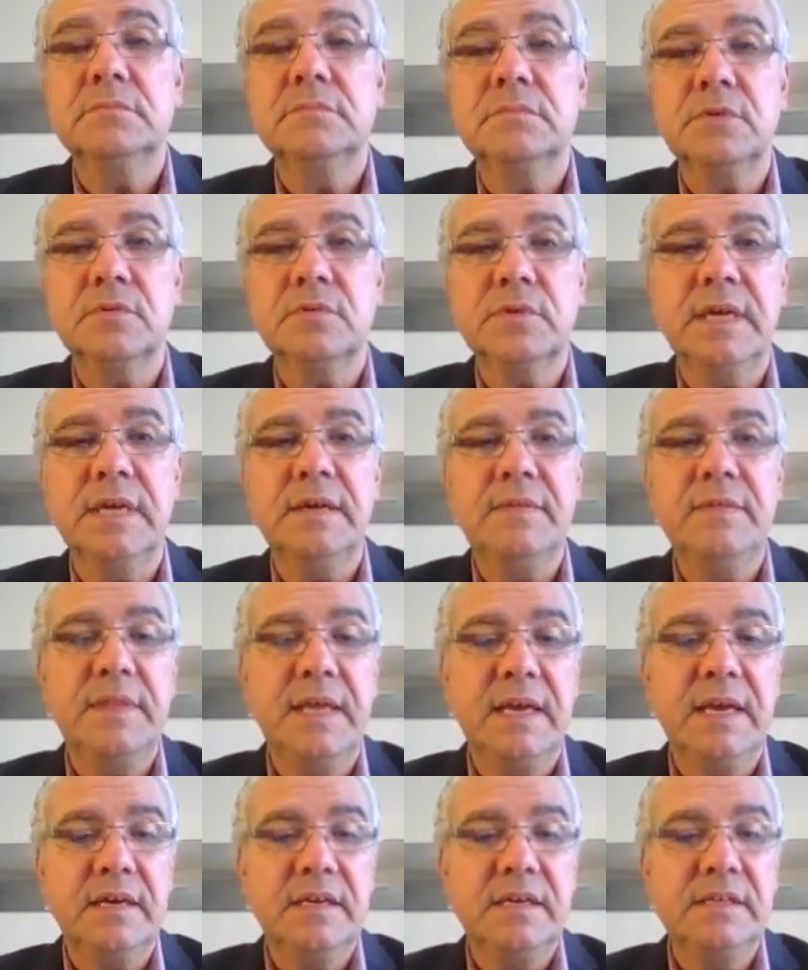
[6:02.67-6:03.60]
Okay,
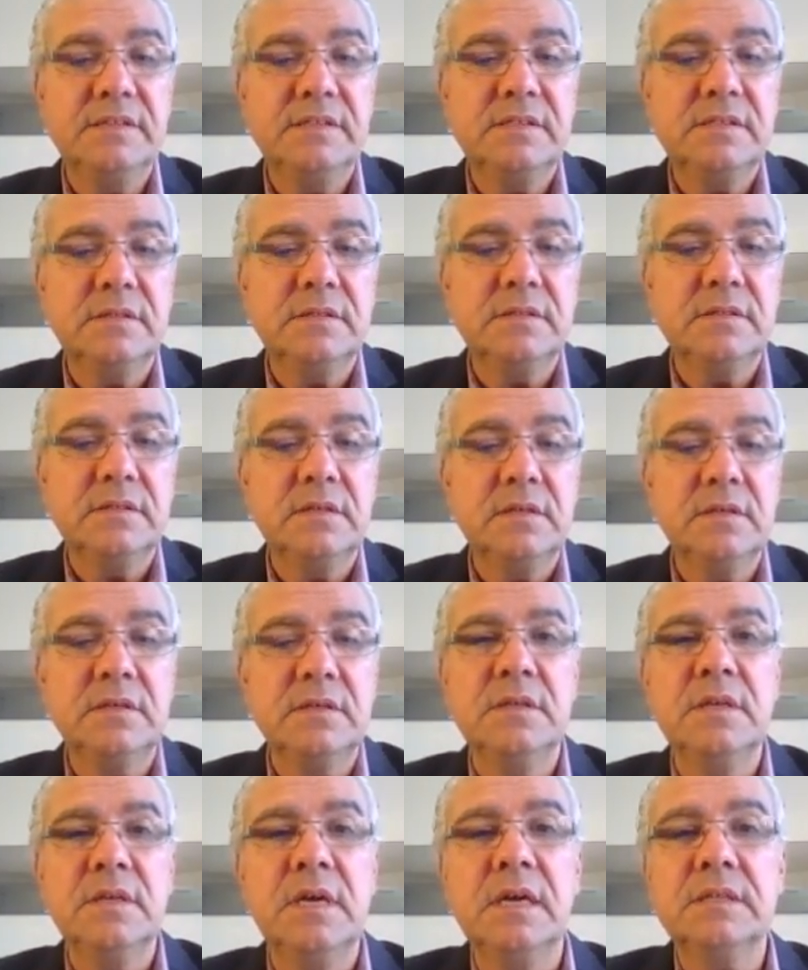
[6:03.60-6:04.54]
there is
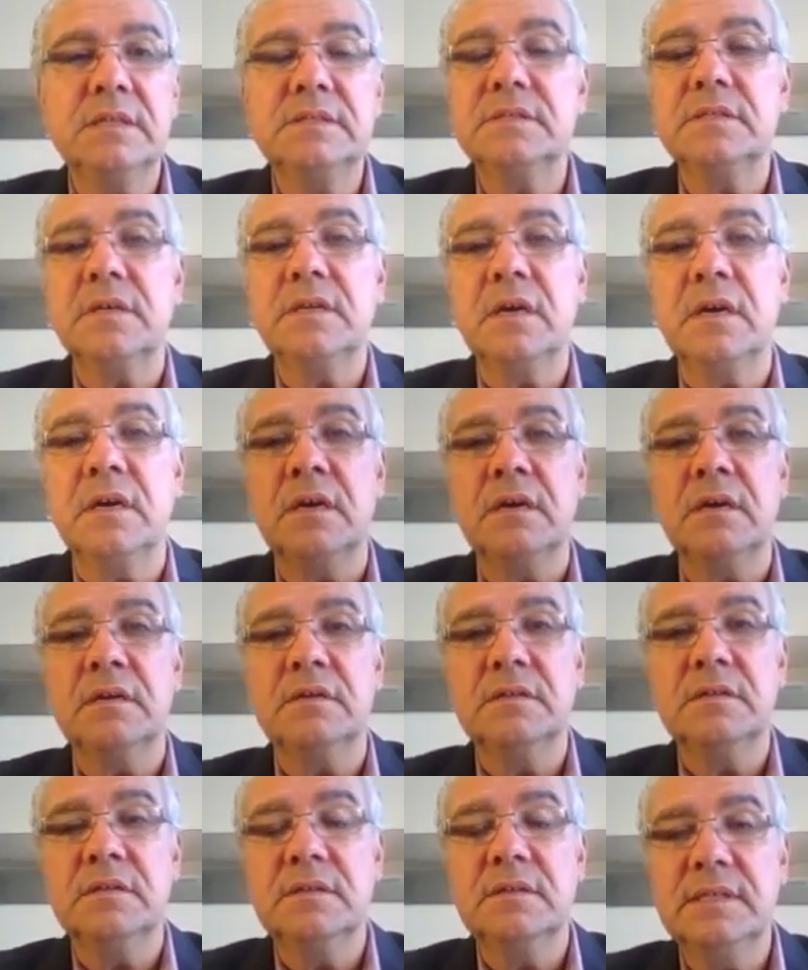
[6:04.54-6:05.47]
not
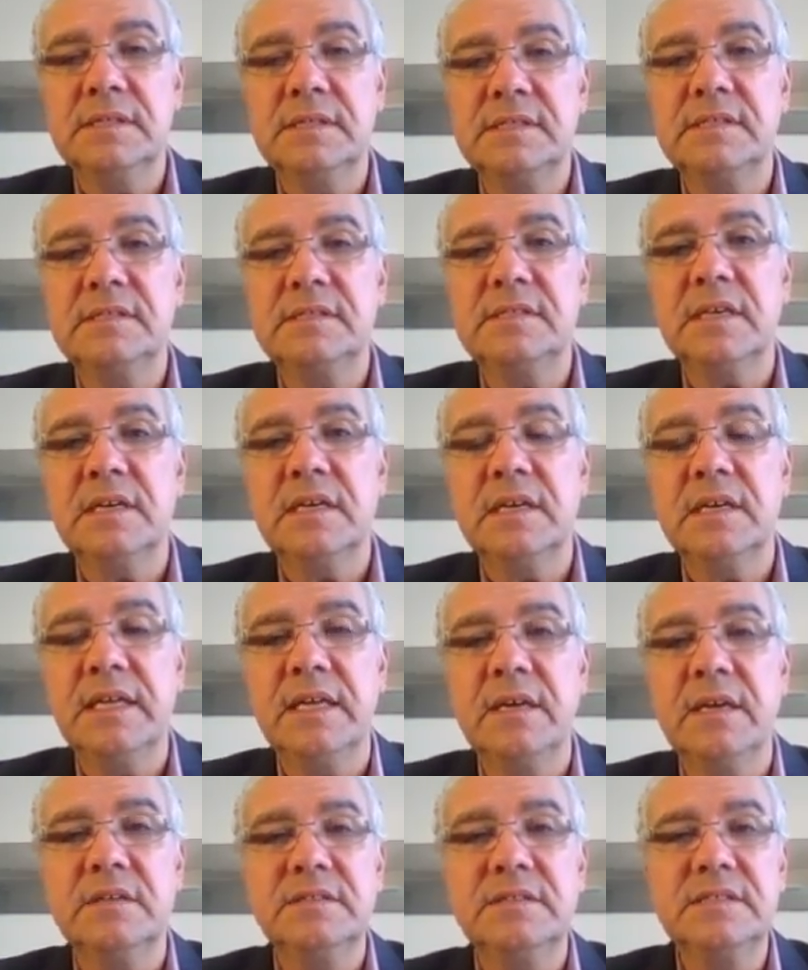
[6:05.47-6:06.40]

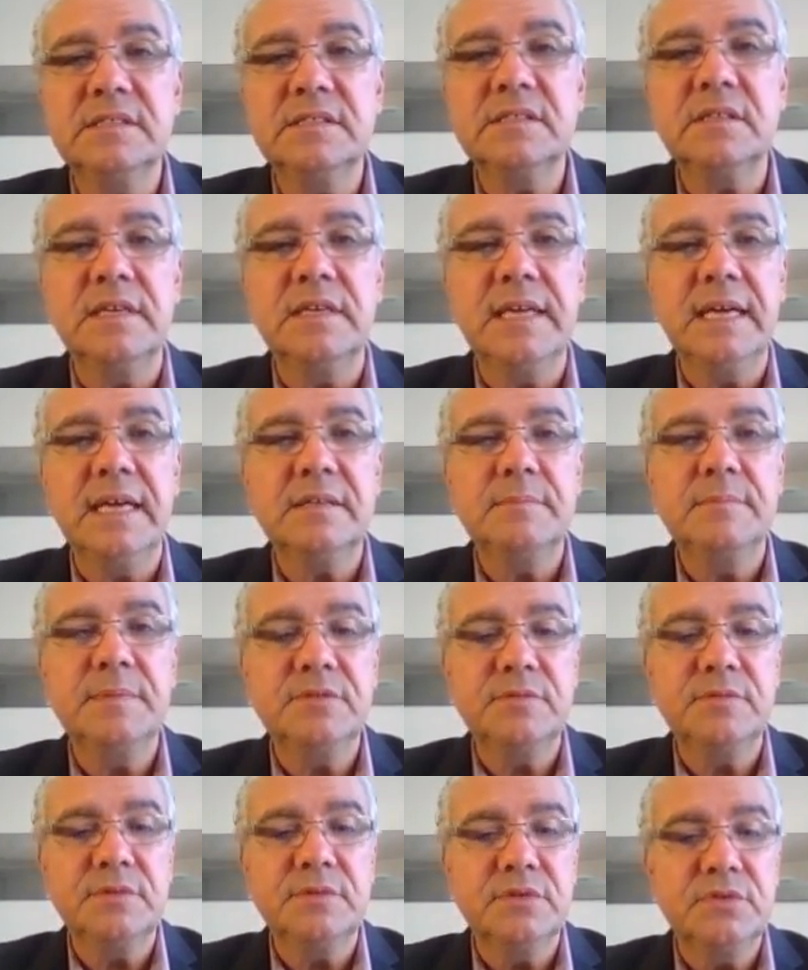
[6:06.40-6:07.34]
necessarily a disconnect
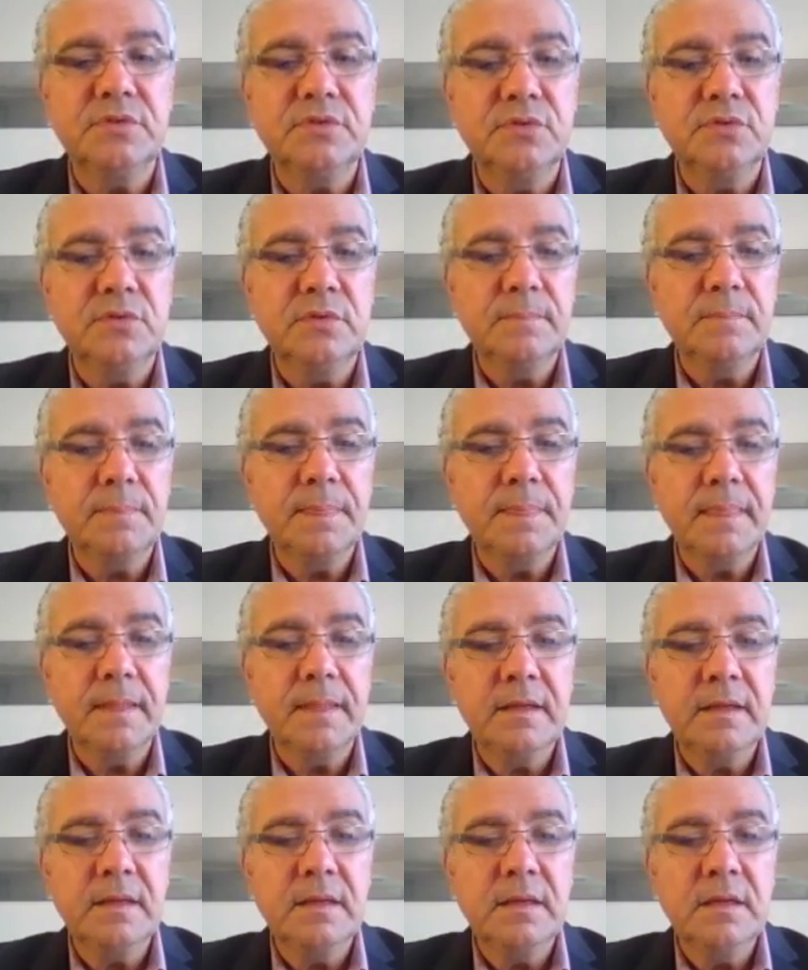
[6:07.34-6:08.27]
between the two.
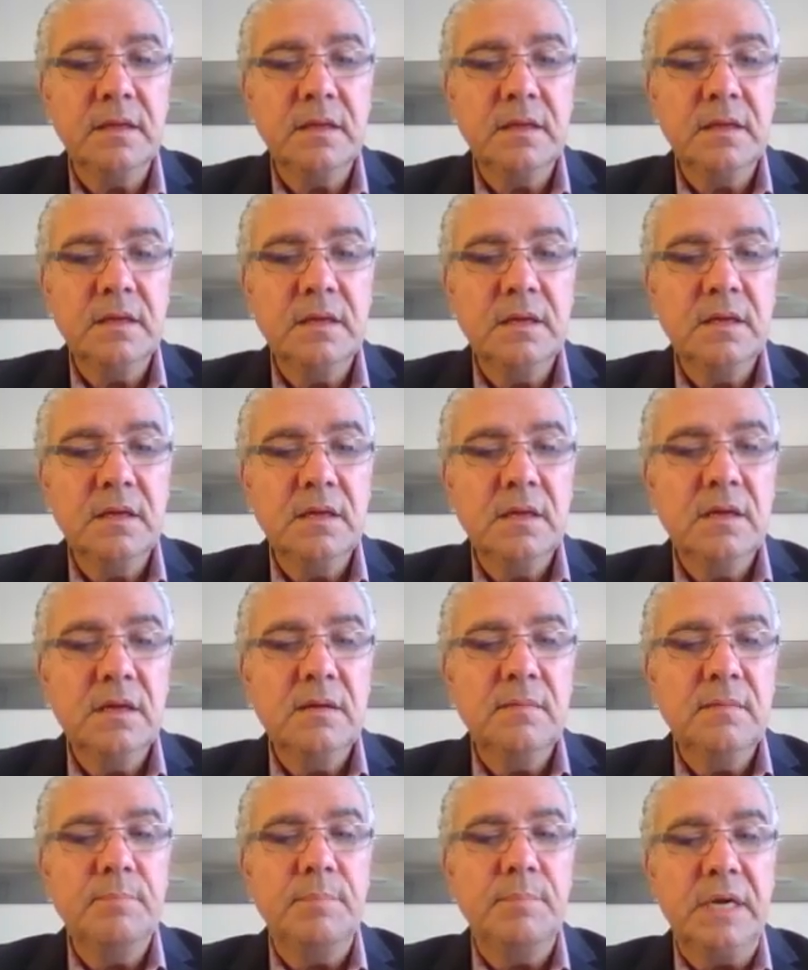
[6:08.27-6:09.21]

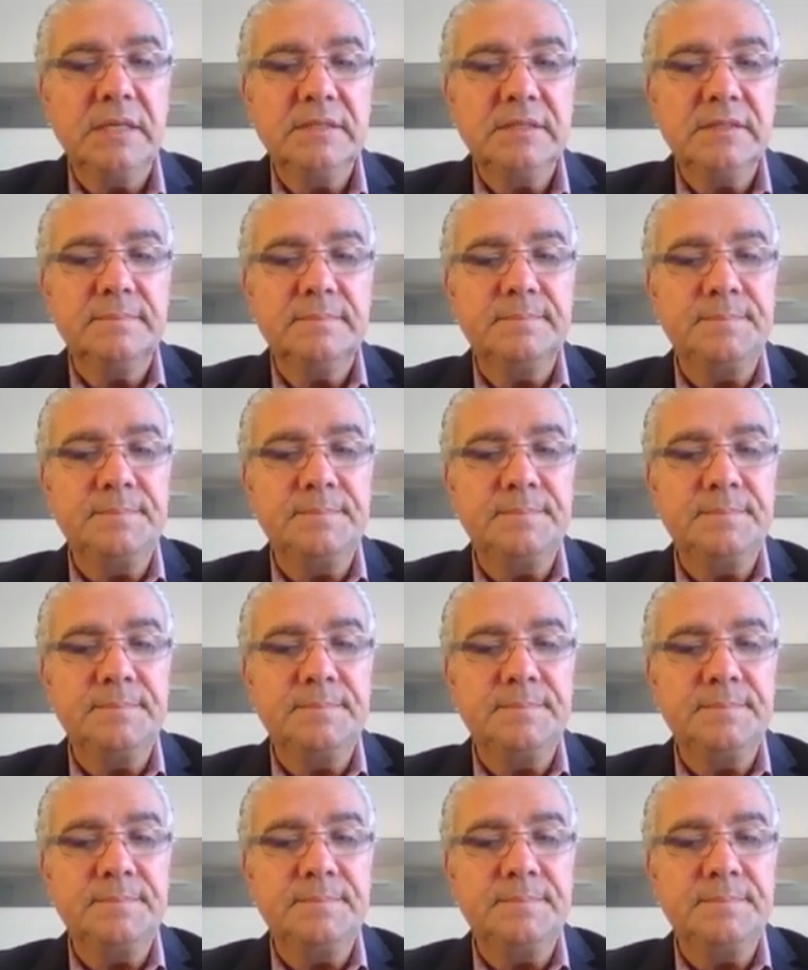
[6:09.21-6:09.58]
But